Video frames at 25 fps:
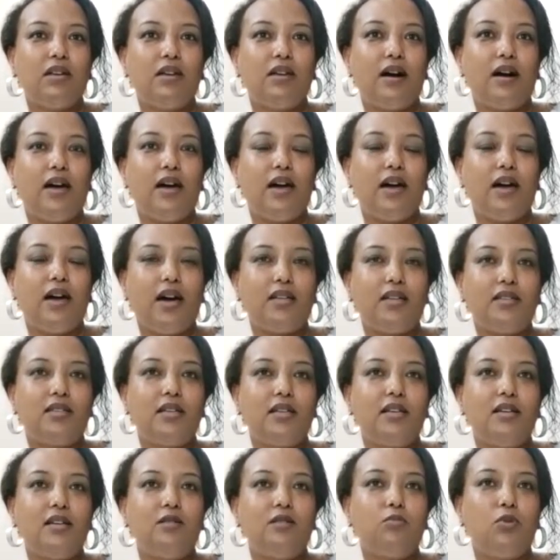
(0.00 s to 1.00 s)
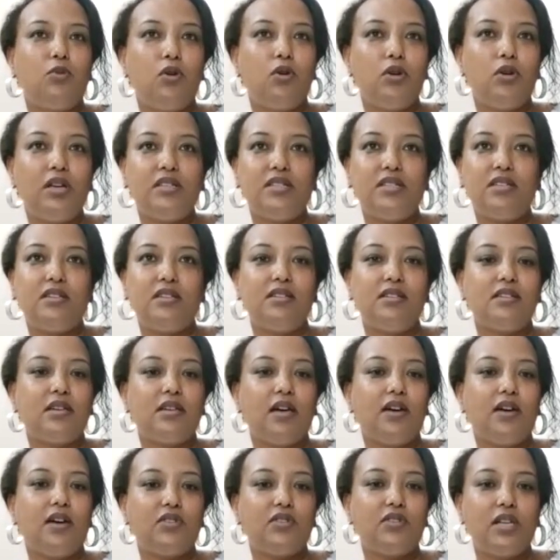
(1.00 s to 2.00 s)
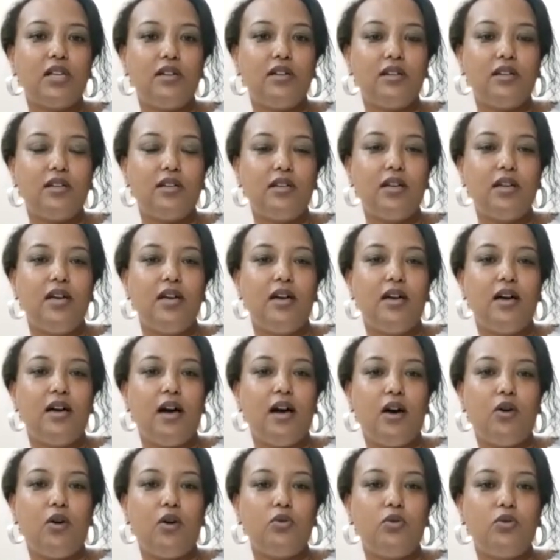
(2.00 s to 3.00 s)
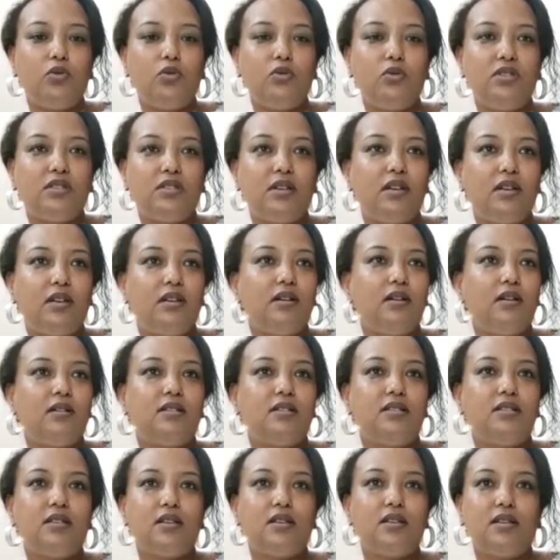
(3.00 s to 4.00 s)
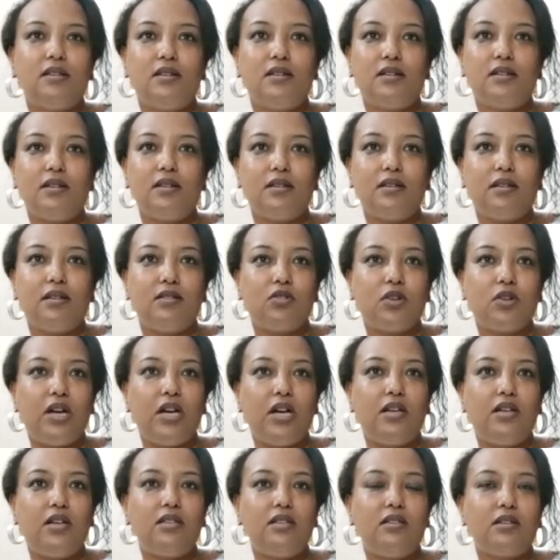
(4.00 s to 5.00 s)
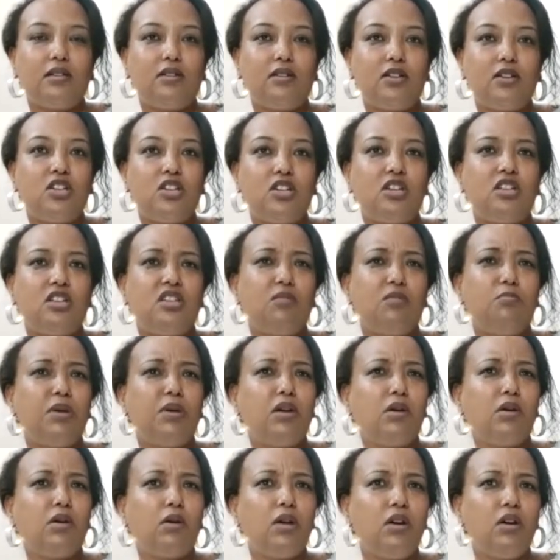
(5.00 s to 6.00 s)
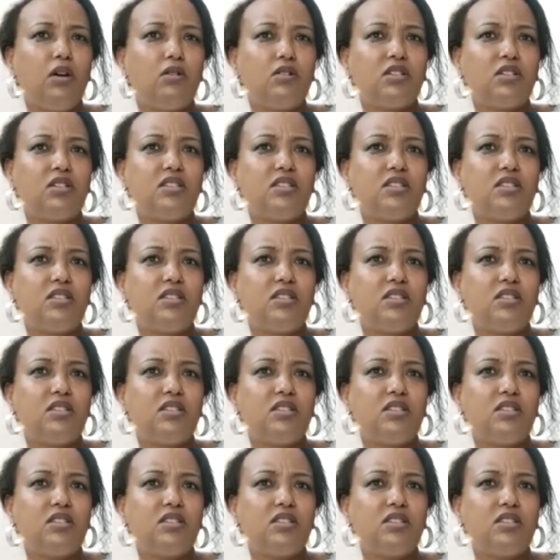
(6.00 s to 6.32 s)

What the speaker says: I had to learn policies. I have to learn how those standards and the trade integration, the barriers.